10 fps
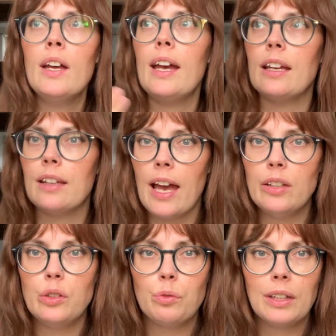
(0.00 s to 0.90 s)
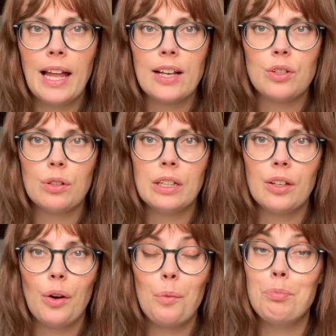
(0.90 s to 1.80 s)
And can you relax your
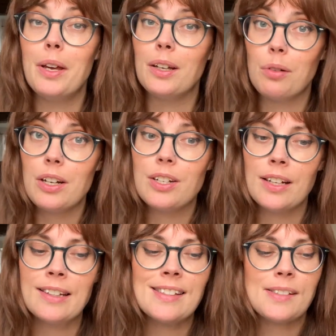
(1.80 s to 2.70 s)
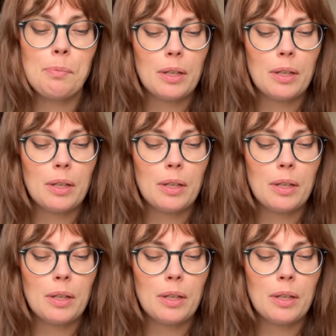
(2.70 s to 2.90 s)
ego? Big questions.